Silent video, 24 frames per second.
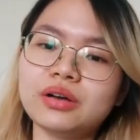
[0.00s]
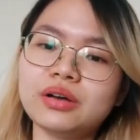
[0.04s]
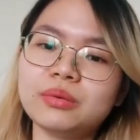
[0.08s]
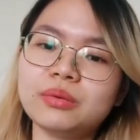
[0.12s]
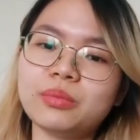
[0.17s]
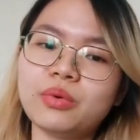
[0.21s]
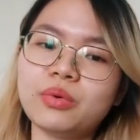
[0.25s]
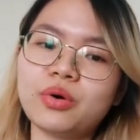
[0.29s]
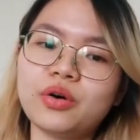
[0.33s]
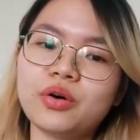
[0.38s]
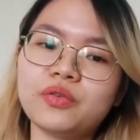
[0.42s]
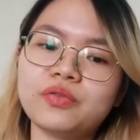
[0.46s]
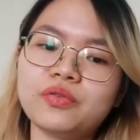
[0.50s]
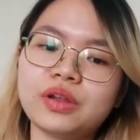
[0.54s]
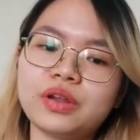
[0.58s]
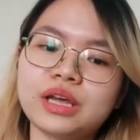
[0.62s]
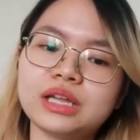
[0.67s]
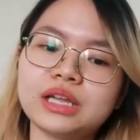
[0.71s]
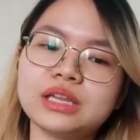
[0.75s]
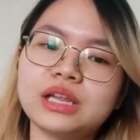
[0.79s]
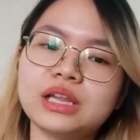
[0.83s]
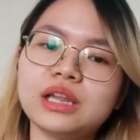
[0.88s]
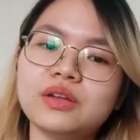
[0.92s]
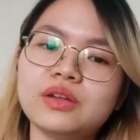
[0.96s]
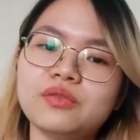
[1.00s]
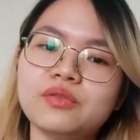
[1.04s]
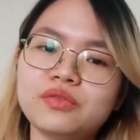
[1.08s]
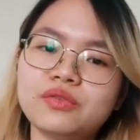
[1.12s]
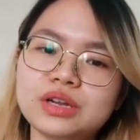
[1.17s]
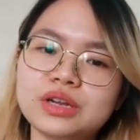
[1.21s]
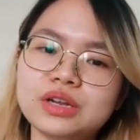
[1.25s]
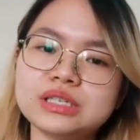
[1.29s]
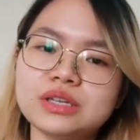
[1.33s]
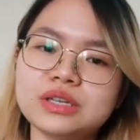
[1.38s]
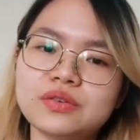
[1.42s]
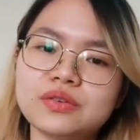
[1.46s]
more of like a
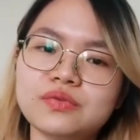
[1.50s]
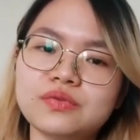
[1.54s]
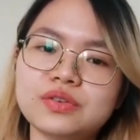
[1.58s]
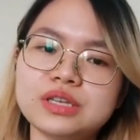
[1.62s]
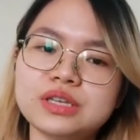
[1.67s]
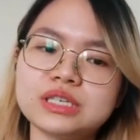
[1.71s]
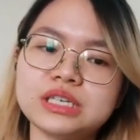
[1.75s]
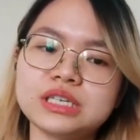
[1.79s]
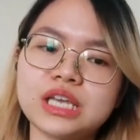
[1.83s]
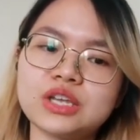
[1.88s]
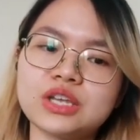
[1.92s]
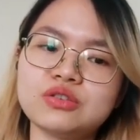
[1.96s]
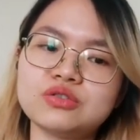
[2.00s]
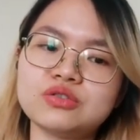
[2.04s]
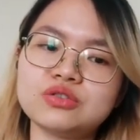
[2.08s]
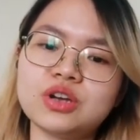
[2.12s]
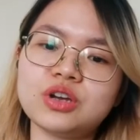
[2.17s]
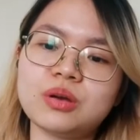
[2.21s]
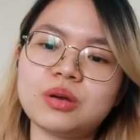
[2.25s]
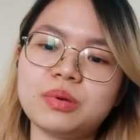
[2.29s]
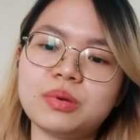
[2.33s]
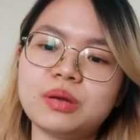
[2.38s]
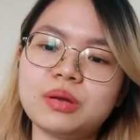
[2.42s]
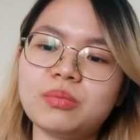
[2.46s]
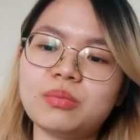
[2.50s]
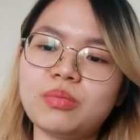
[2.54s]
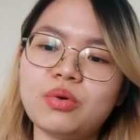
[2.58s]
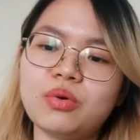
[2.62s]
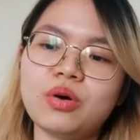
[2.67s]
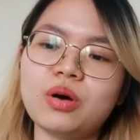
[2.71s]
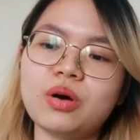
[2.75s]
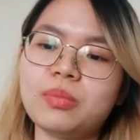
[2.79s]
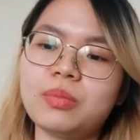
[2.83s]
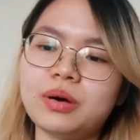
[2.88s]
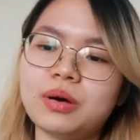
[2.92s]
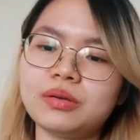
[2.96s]
delivery service. Can you share a bit
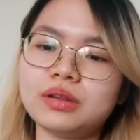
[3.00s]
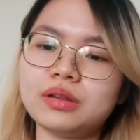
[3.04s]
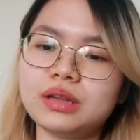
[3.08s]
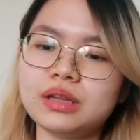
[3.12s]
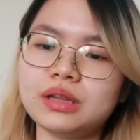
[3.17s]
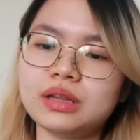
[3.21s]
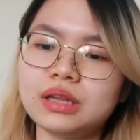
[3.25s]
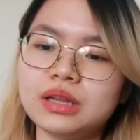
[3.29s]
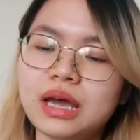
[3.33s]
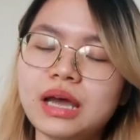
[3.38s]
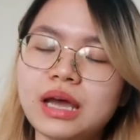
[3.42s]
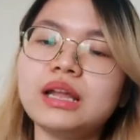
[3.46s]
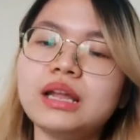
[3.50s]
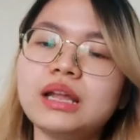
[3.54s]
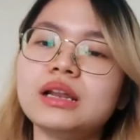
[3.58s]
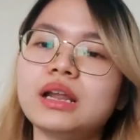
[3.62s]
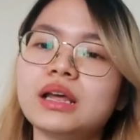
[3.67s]
more about that?